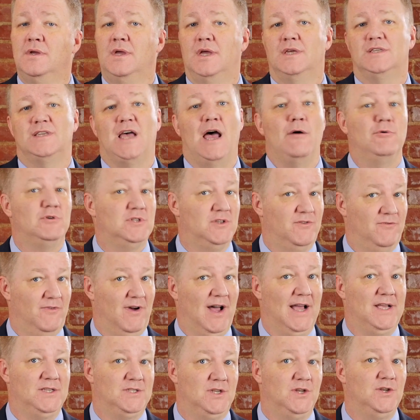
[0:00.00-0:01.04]
as I was
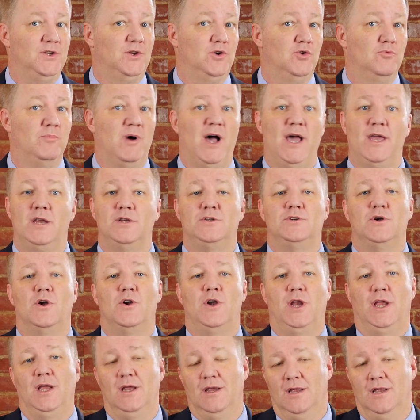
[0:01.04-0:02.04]
advised to do by an attorney.